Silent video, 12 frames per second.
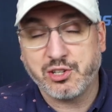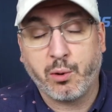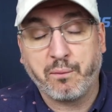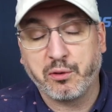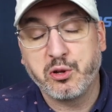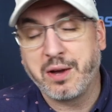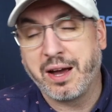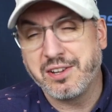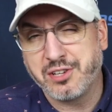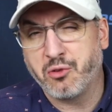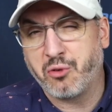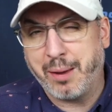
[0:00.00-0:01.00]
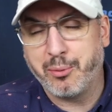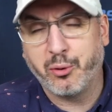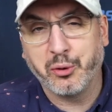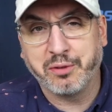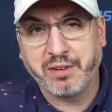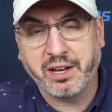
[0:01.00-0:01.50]
So hopefully you guys can grab
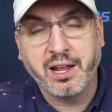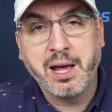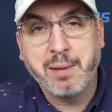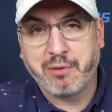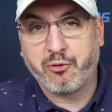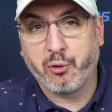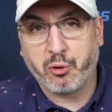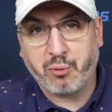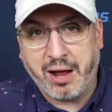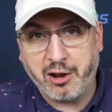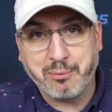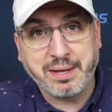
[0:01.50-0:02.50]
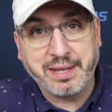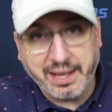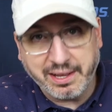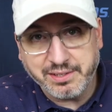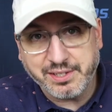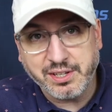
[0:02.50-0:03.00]
hold of it before the round
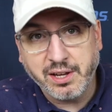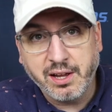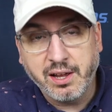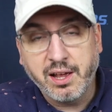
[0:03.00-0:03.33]
begins.